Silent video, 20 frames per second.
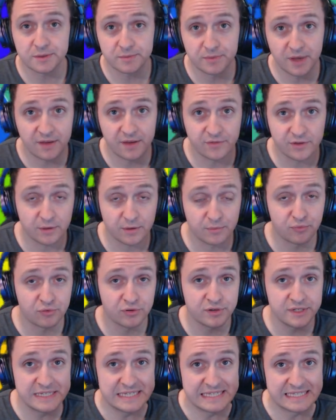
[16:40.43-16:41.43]
to having a
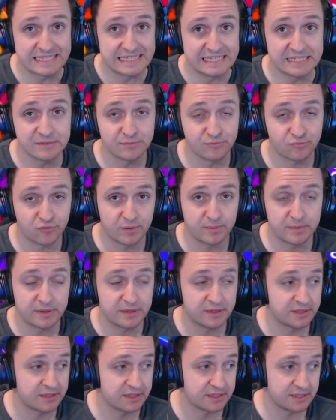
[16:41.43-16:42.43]
pretty decent Premier
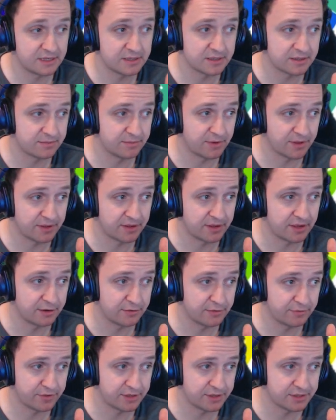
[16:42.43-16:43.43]
League season by the end
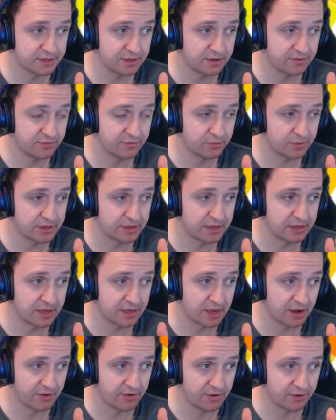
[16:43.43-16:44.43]
of this if we can
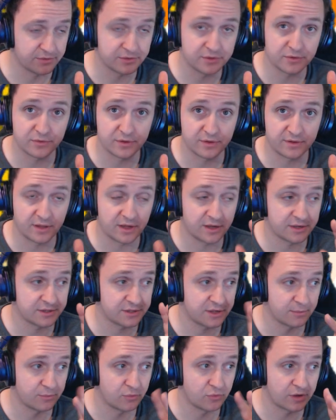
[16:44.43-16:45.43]
carry on till the
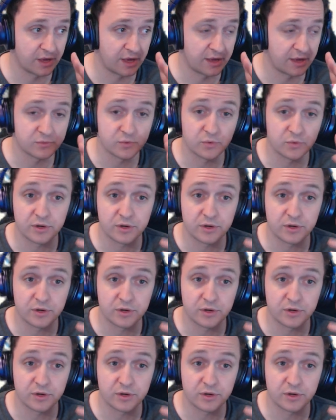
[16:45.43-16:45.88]
last couple games.